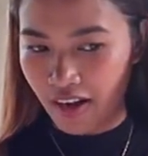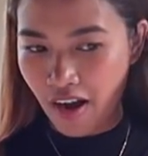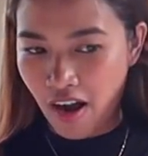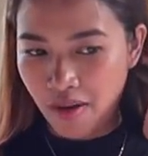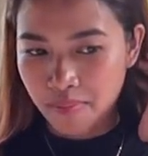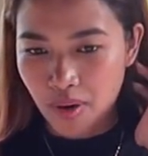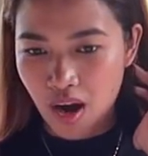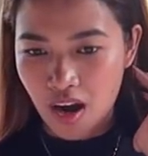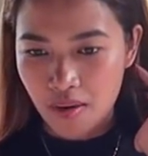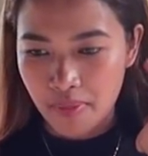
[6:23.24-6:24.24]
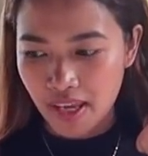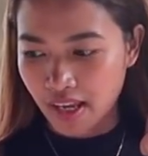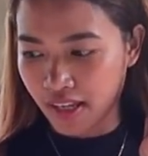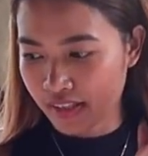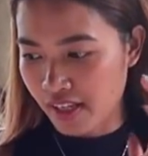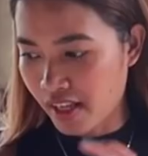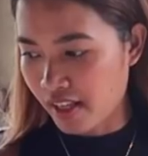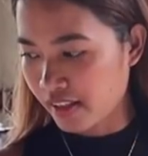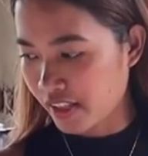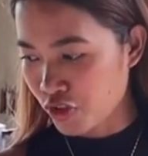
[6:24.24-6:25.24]
mom and
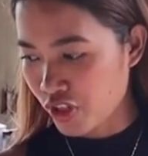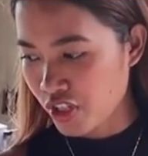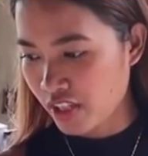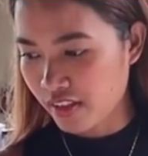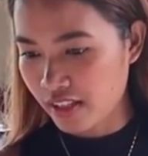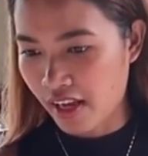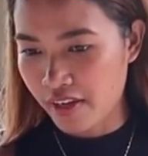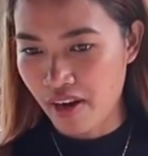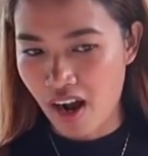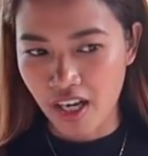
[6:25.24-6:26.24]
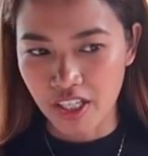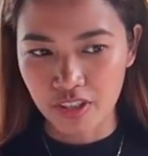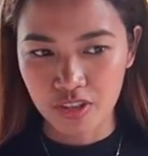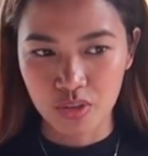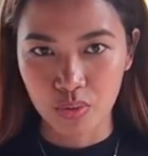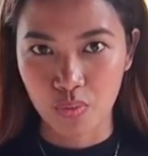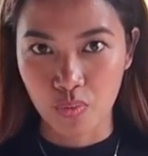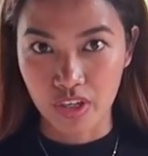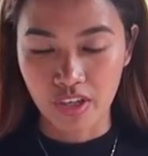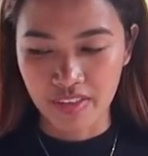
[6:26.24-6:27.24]
the electrician that I've hired to
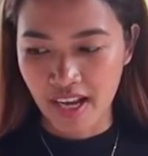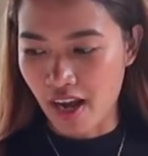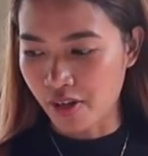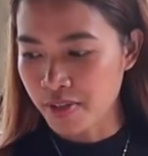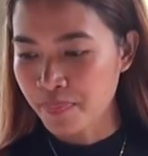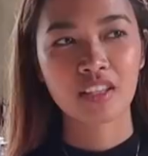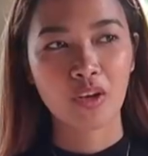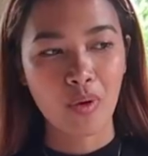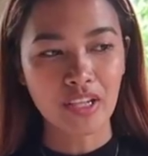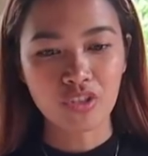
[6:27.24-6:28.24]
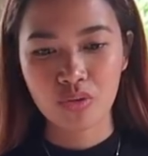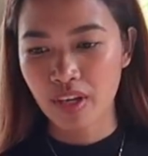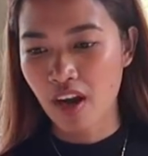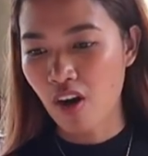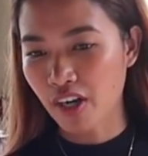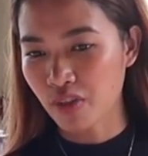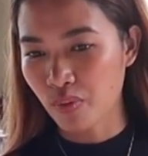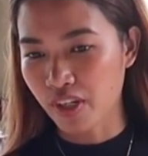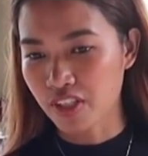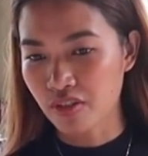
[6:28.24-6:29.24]
work on the house, they went to a
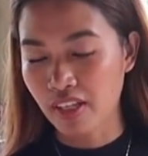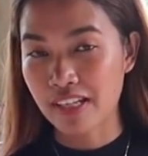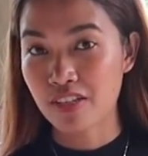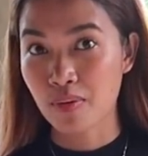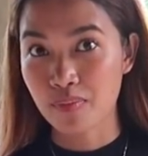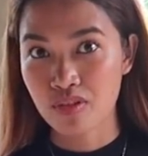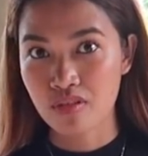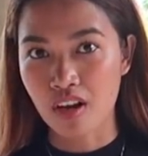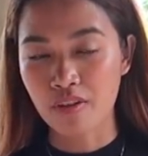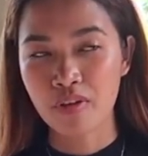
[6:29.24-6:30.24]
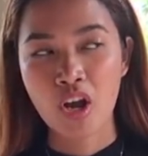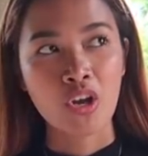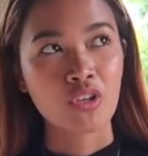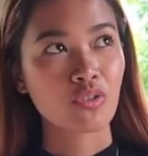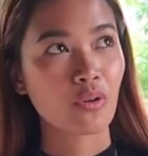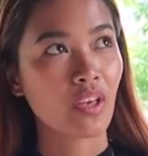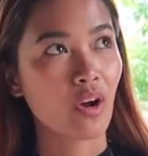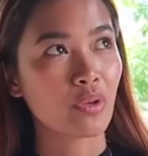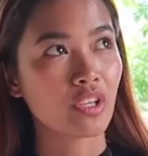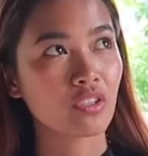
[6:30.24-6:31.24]
hardware to get some stuff so
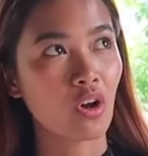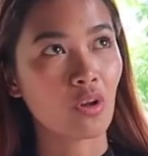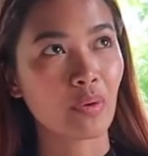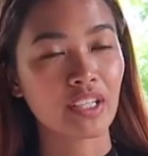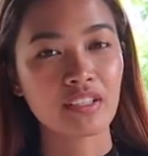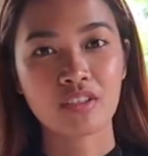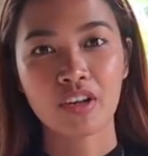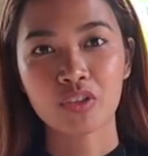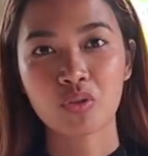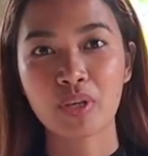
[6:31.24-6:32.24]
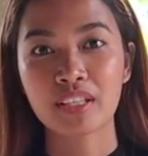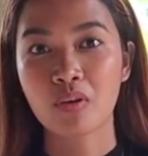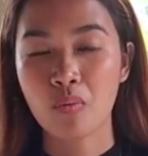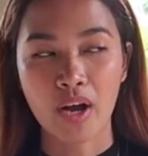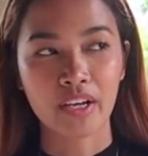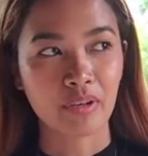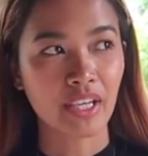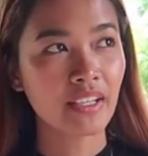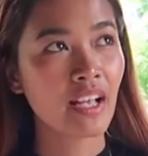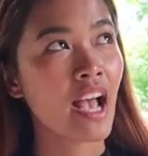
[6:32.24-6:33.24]
that we could already start doing the
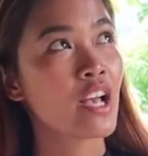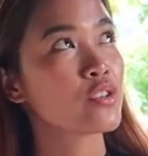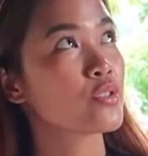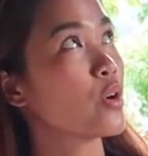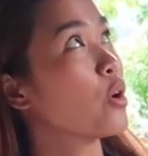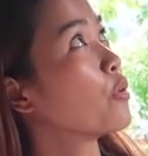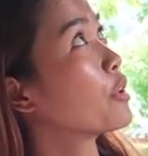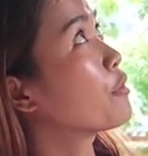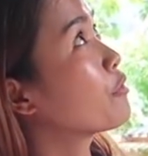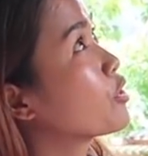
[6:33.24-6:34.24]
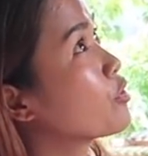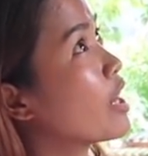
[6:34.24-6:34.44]
wiring. So if you